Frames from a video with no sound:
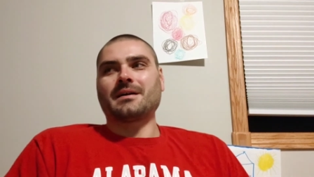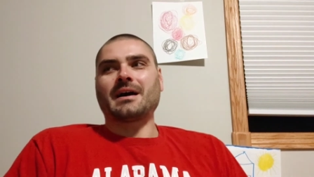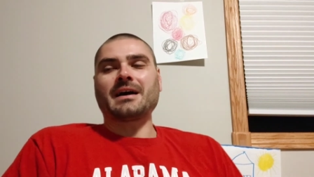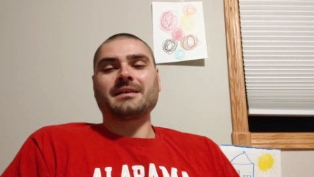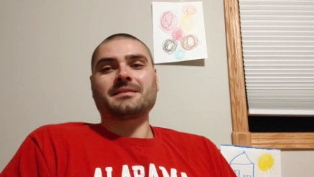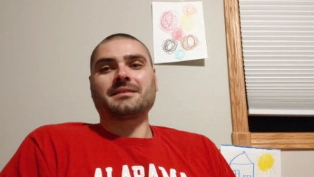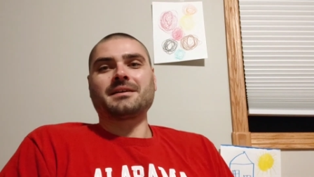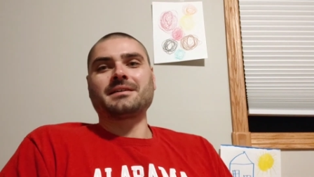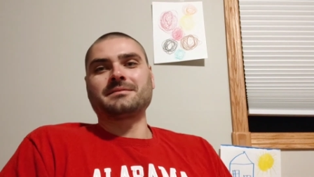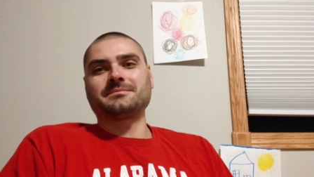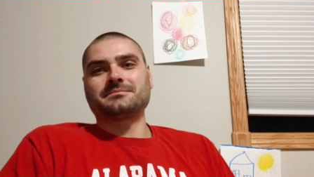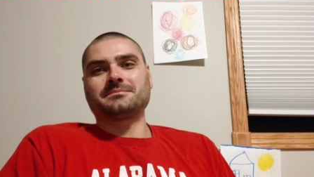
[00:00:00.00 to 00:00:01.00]
I
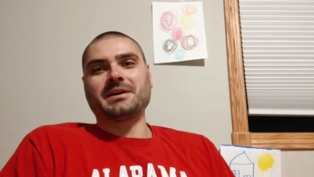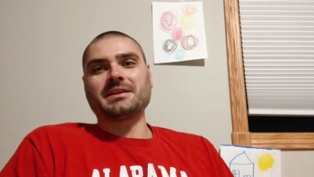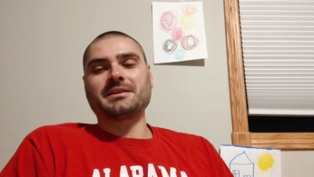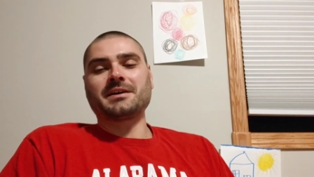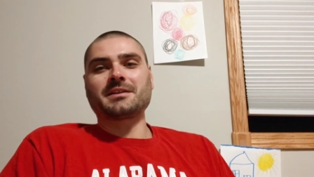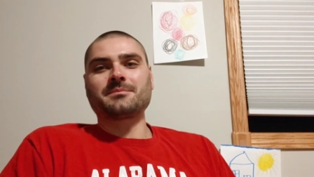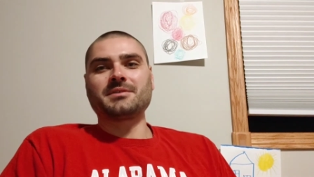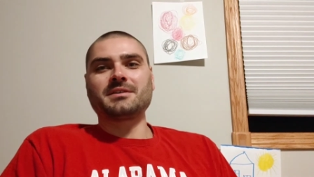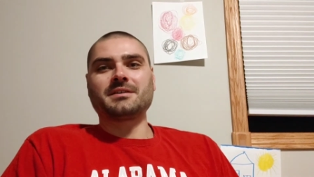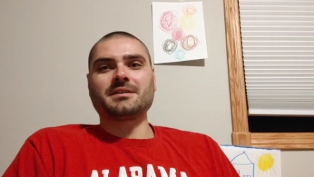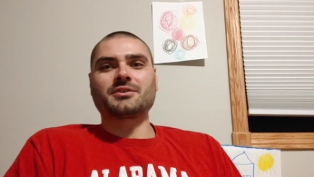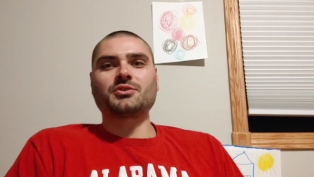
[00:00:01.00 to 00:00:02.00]
thought might kind of
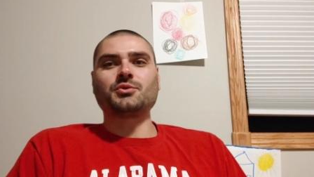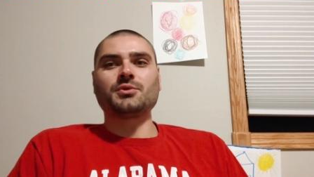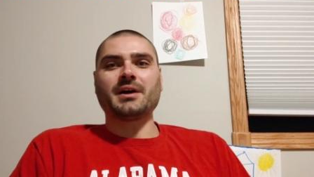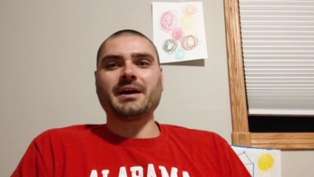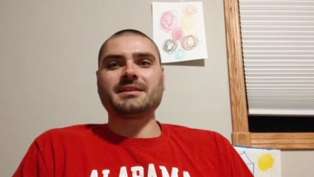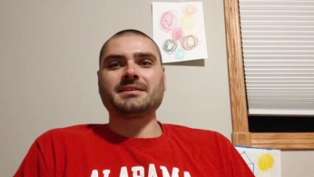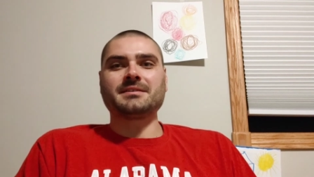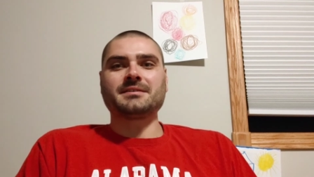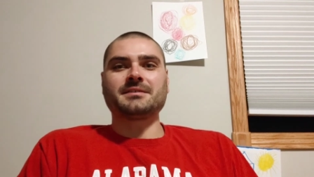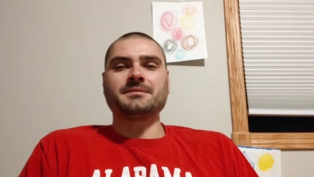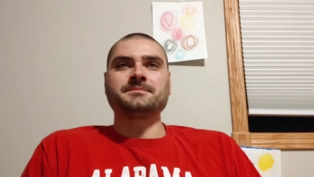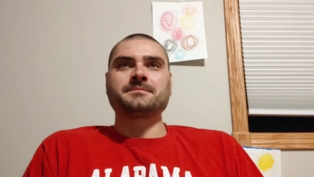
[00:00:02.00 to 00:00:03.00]
be a cool
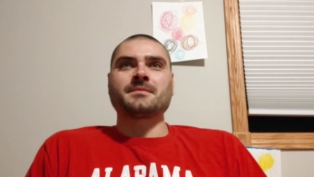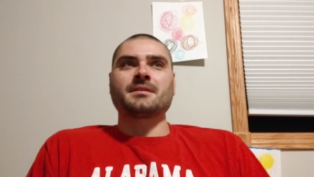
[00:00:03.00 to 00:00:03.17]
idea.